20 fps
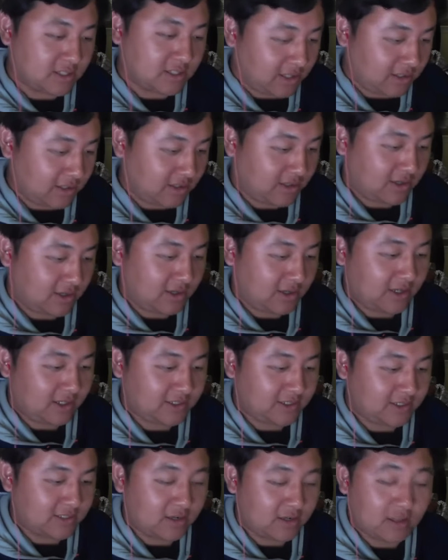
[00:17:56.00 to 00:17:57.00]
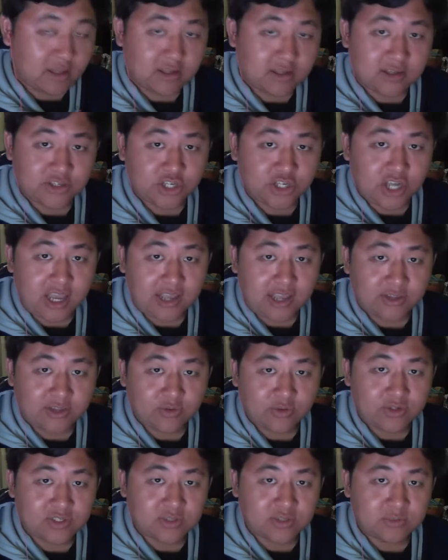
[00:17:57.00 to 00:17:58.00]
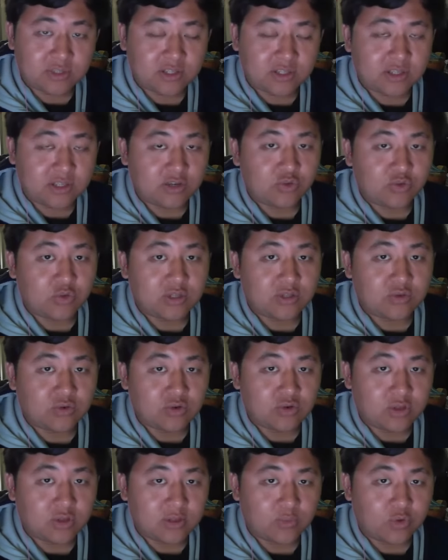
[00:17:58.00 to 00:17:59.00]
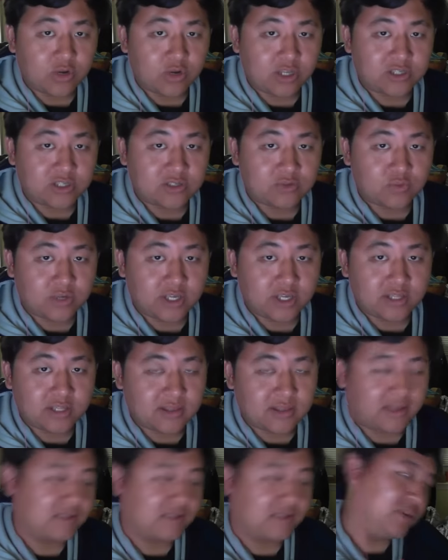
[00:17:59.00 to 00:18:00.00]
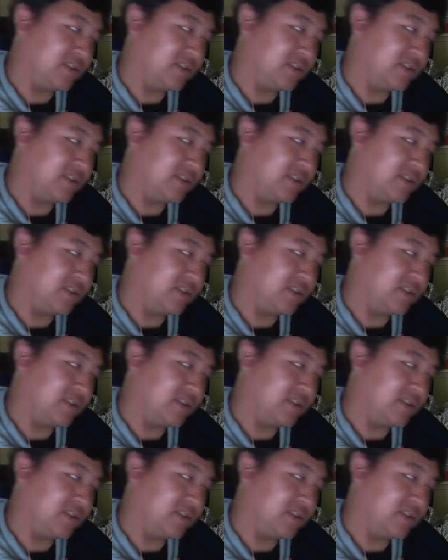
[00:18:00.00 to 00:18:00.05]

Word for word: is like uh is there like a channel or something that you want to do collaborations with like